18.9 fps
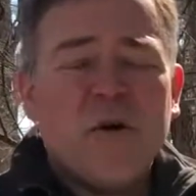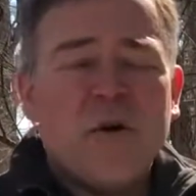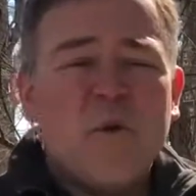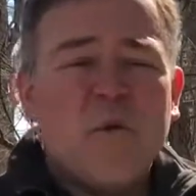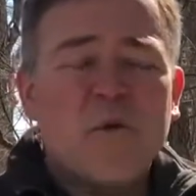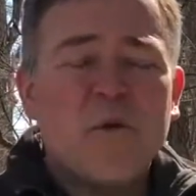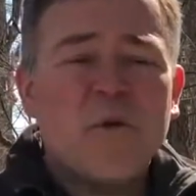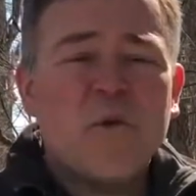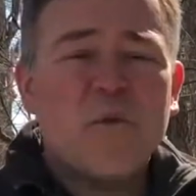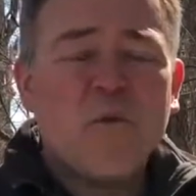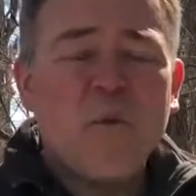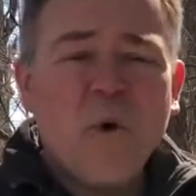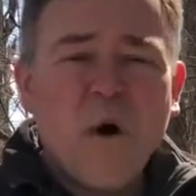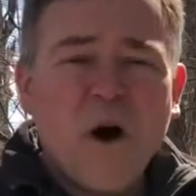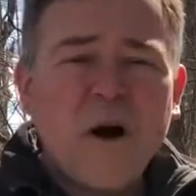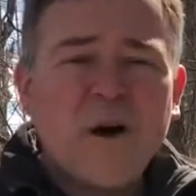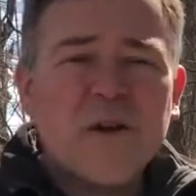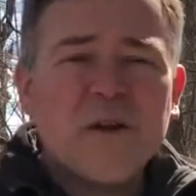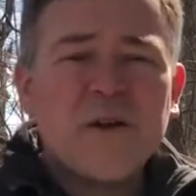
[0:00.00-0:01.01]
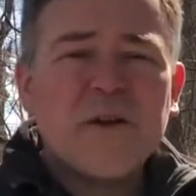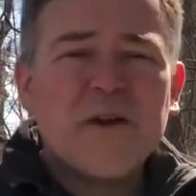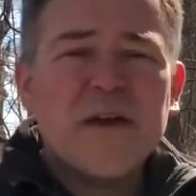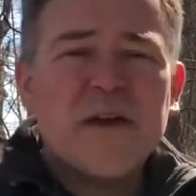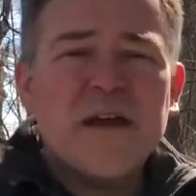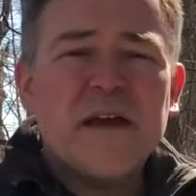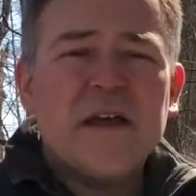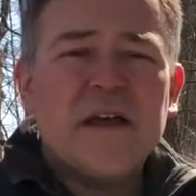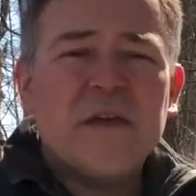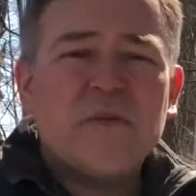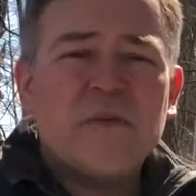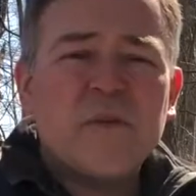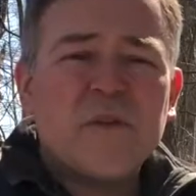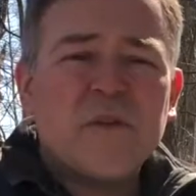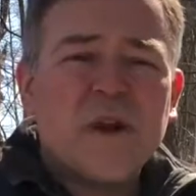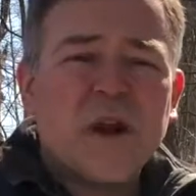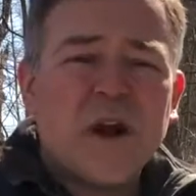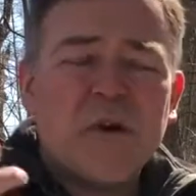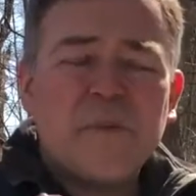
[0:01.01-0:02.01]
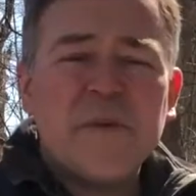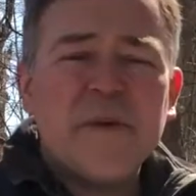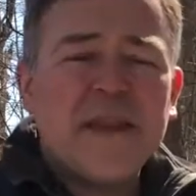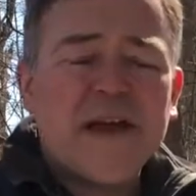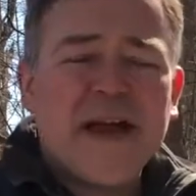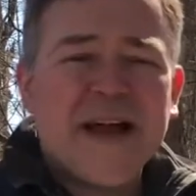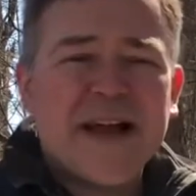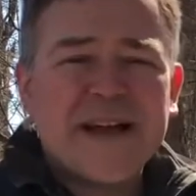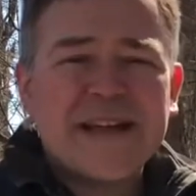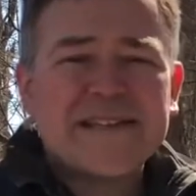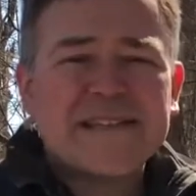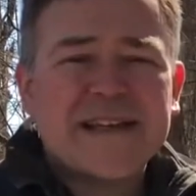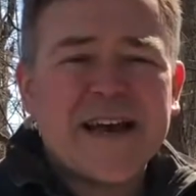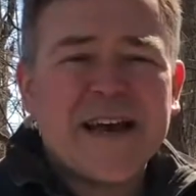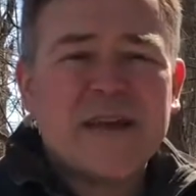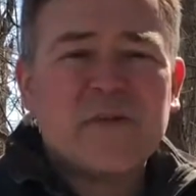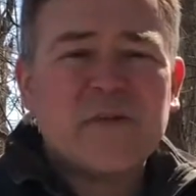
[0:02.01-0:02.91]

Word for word: with water and with carbon dioxide,